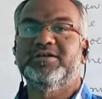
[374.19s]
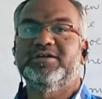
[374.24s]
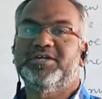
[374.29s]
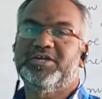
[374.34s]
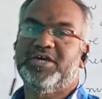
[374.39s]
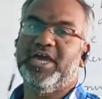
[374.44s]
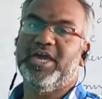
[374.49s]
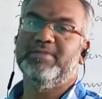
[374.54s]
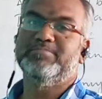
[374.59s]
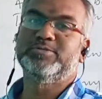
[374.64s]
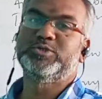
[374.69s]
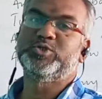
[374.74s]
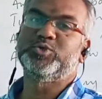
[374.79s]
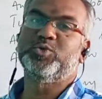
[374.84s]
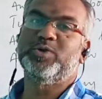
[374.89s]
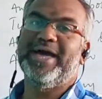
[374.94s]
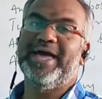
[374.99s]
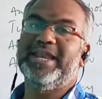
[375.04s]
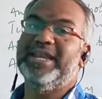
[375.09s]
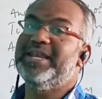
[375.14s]
came
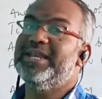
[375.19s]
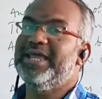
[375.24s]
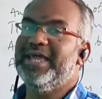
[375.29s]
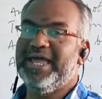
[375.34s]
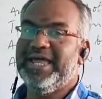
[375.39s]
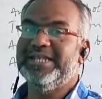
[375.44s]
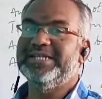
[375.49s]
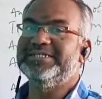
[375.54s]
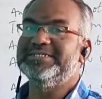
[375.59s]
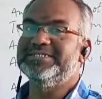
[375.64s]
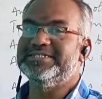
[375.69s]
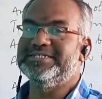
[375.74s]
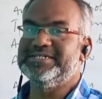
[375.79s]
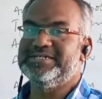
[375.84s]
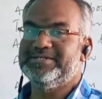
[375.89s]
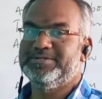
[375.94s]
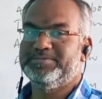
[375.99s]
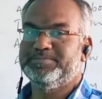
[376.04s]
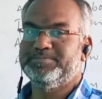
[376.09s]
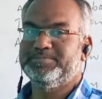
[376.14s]
to an end.
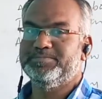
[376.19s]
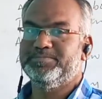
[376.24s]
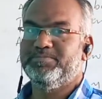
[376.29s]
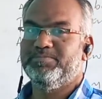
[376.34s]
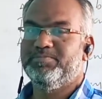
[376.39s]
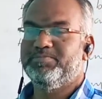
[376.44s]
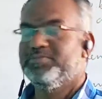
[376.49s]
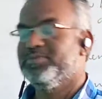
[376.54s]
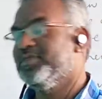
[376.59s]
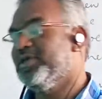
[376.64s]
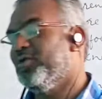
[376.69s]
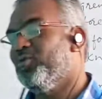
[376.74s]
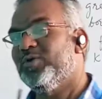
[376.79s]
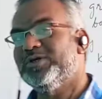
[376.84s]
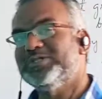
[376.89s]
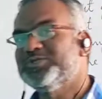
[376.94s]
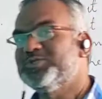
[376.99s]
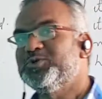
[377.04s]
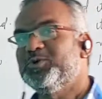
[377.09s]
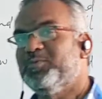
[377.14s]
There
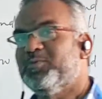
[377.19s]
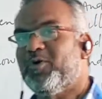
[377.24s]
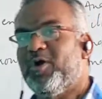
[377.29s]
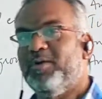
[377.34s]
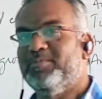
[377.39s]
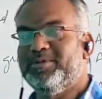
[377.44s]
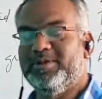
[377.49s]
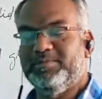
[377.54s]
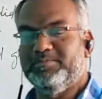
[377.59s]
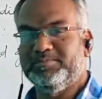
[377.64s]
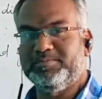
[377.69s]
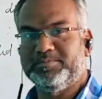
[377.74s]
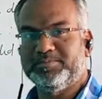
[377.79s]
was no problem.